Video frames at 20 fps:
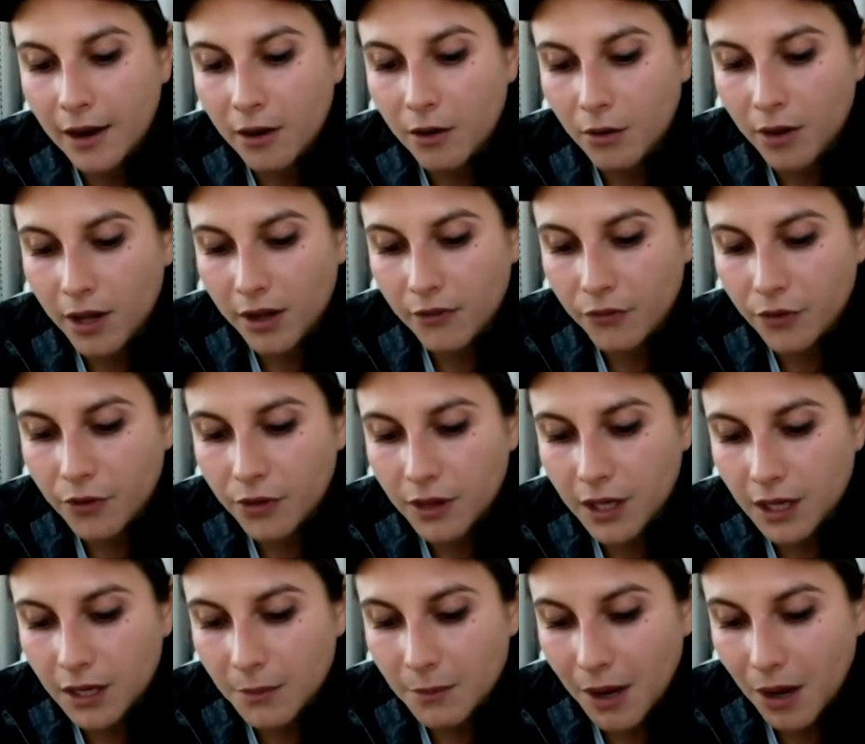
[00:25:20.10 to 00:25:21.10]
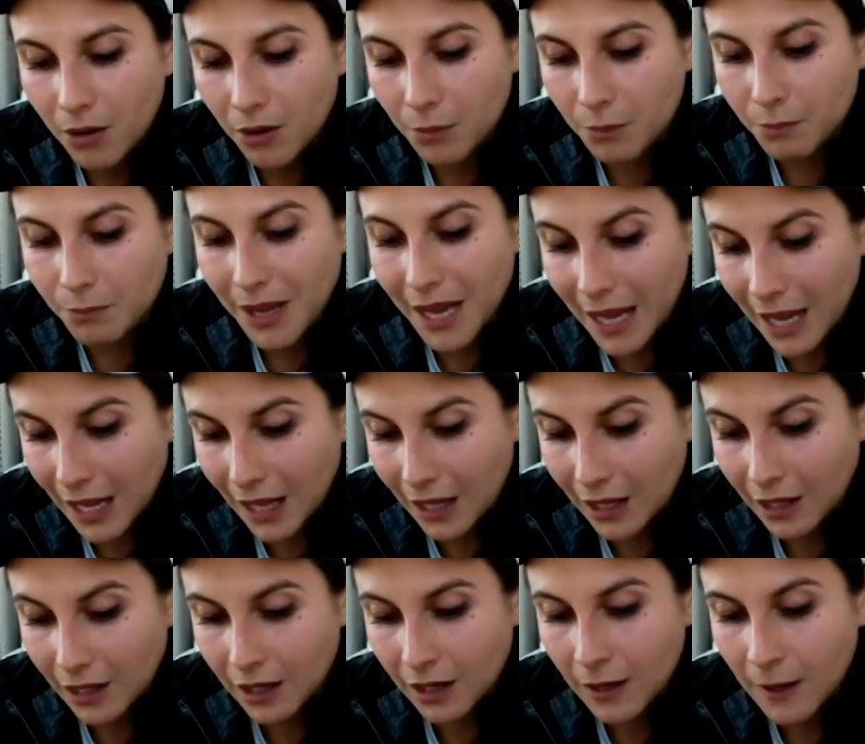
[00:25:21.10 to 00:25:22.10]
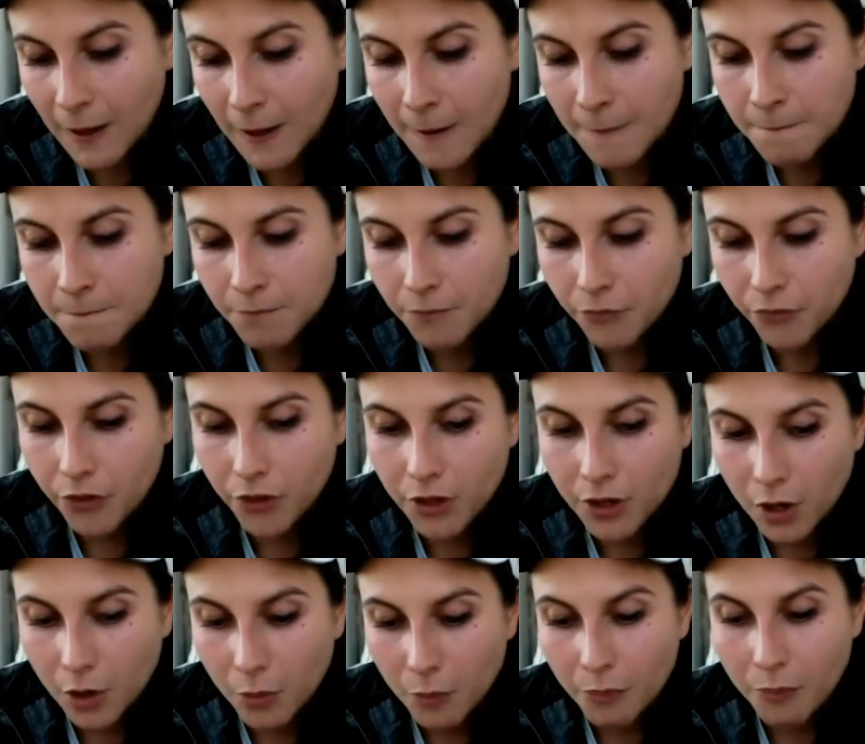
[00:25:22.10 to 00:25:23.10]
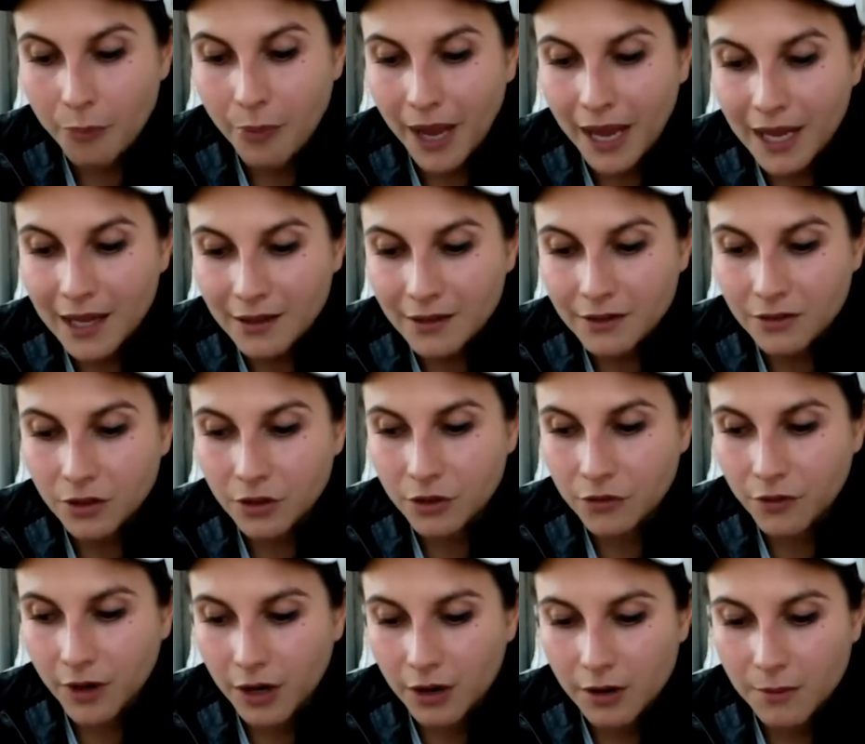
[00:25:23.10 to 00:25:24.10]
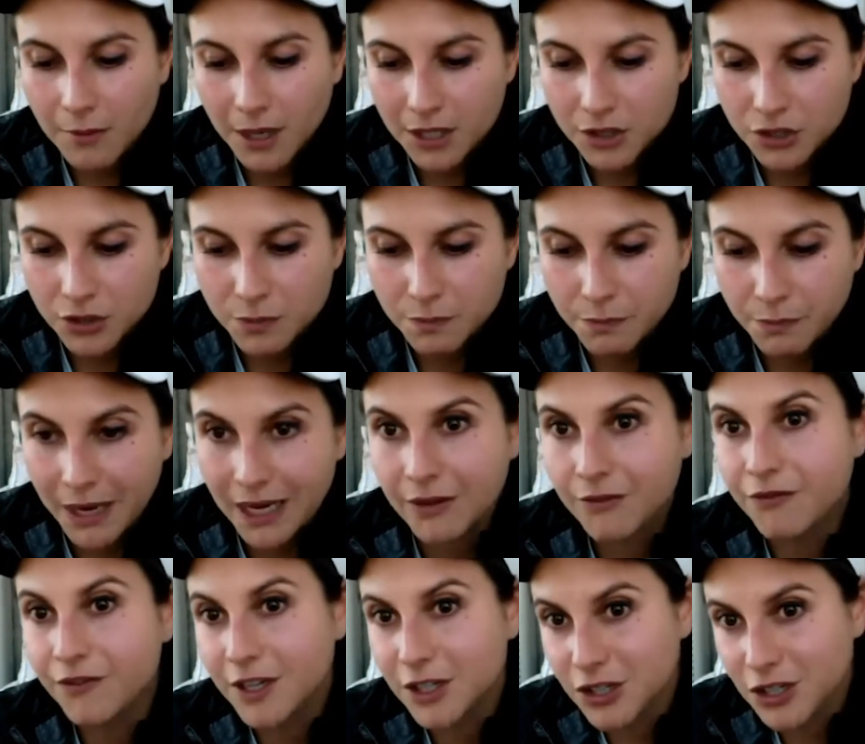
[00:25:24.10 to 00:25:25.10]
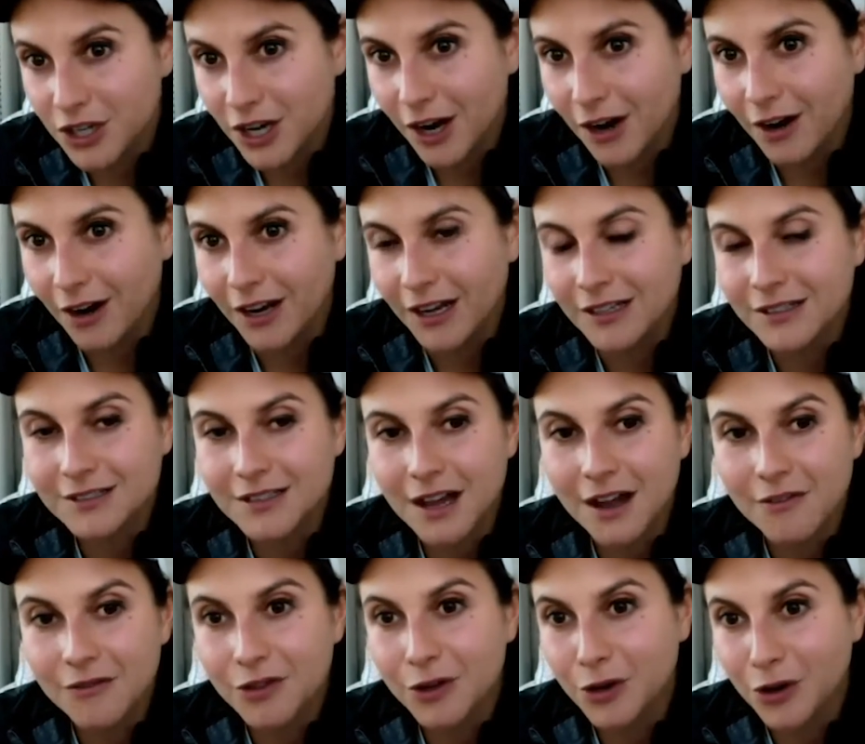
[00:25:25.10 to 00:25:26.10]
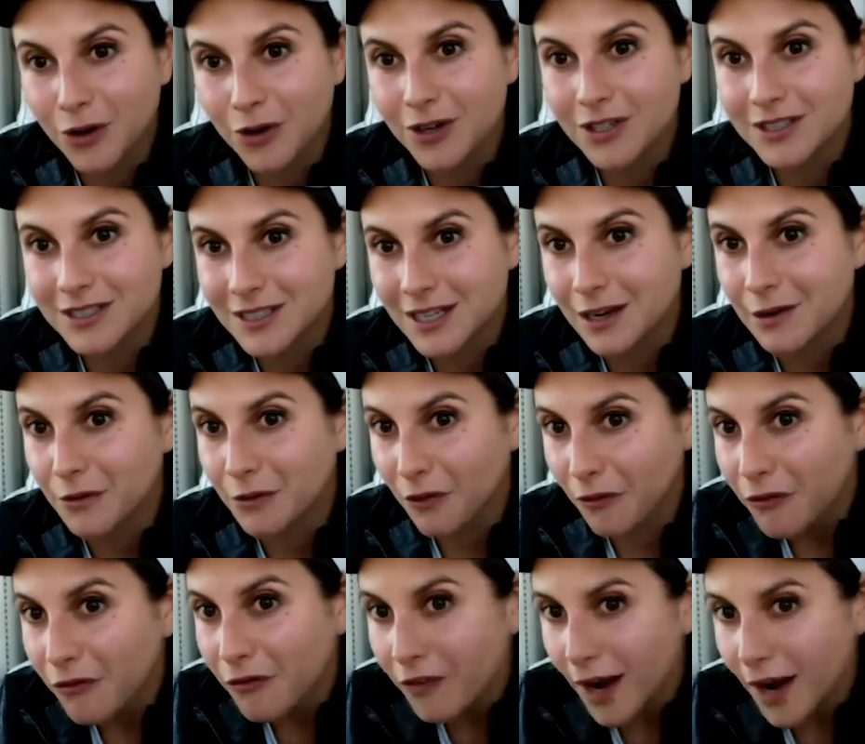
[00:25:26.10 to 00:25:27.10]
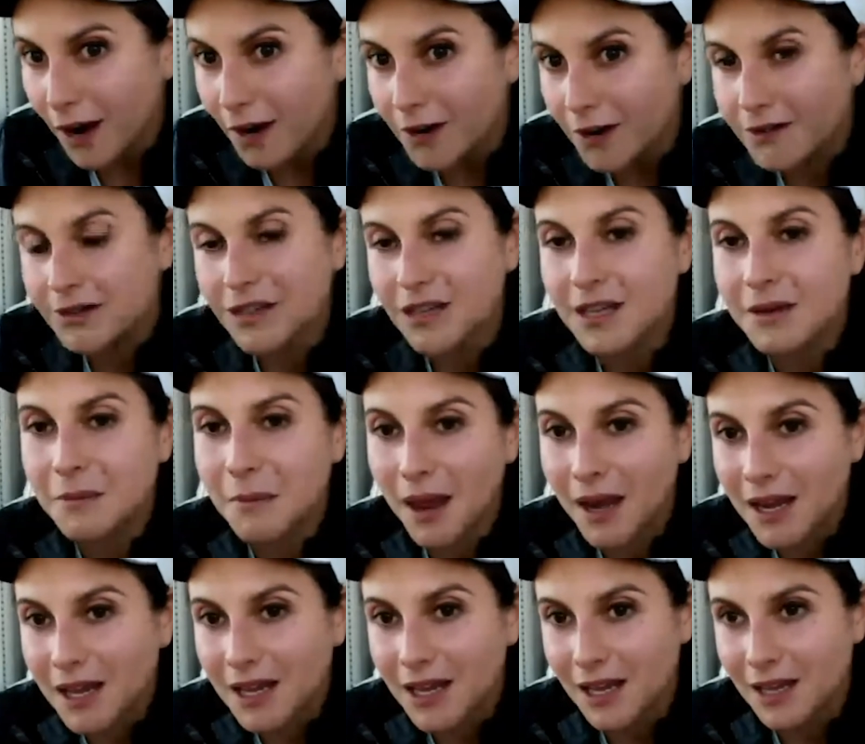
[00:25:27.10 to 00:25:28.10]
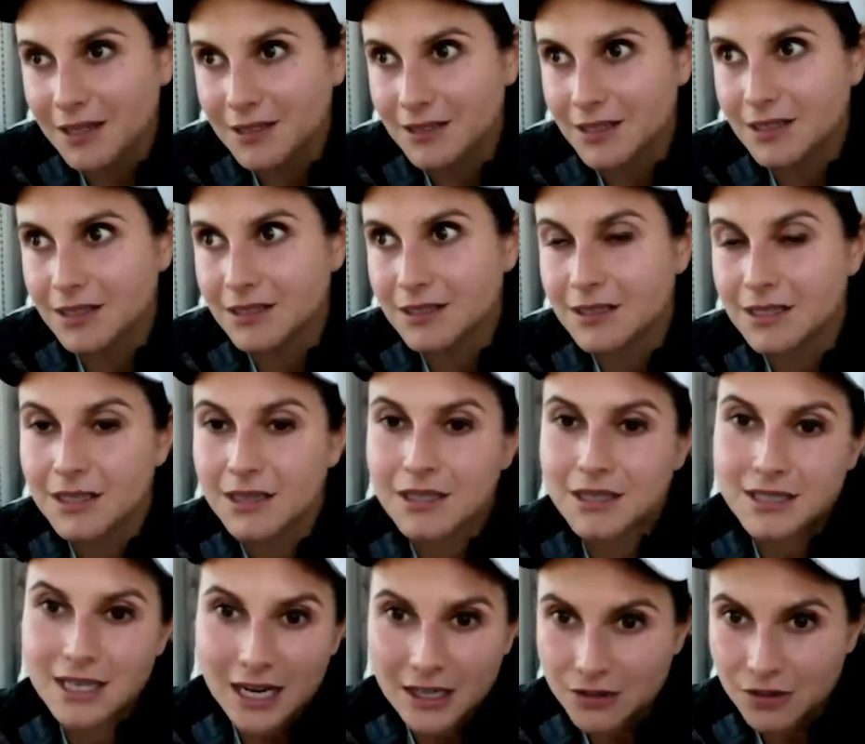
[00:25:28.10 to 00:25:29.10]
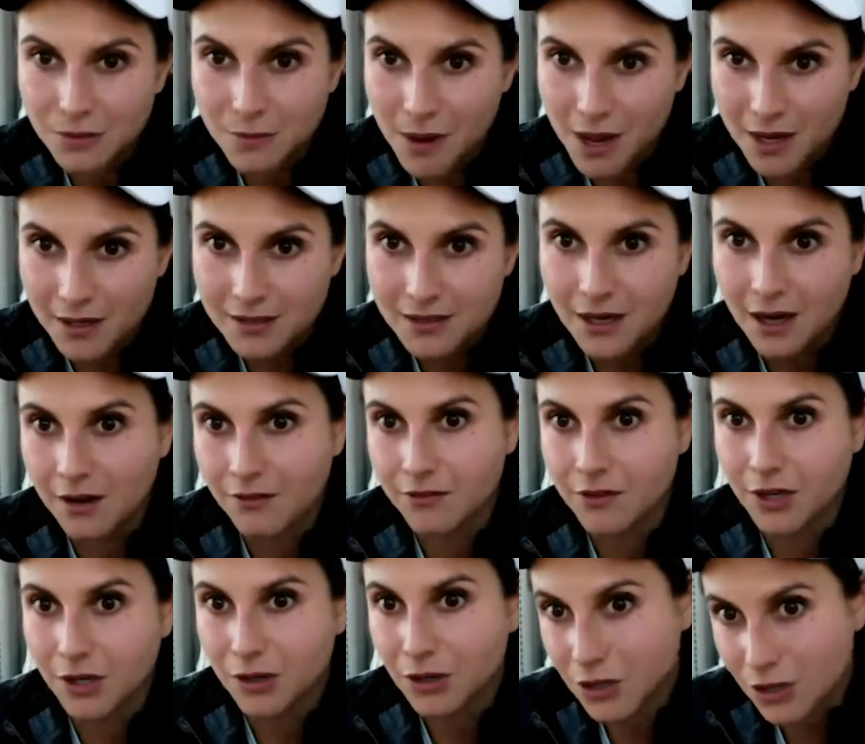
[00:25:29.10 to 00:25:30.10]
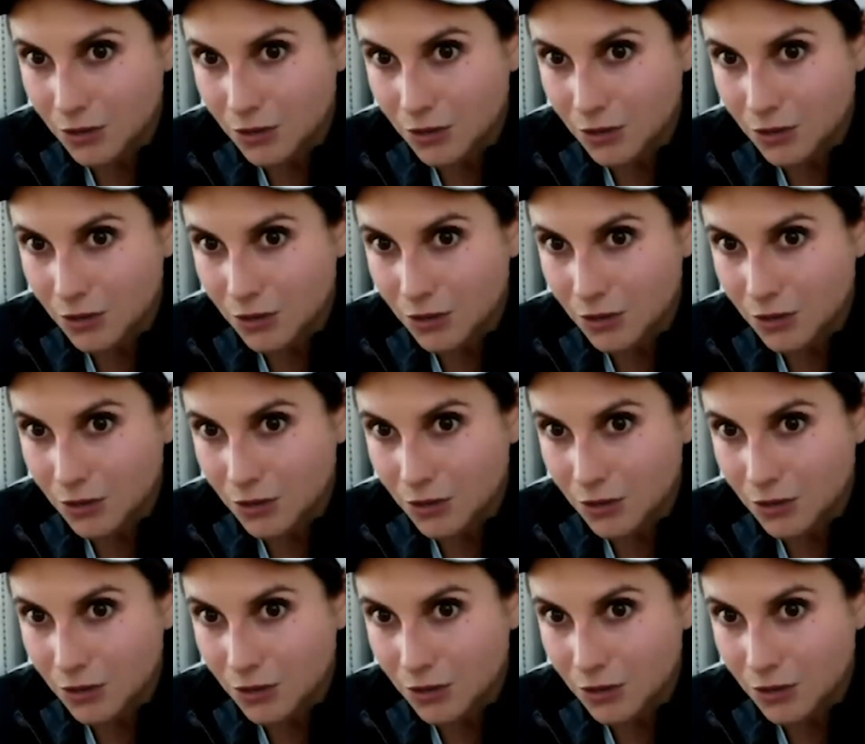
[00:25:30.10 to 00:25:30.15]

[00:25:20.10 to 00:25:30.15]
Now, if you think about a bank, banks are very much beneficiaries of the current state of affairs, in many cases to the detriment of their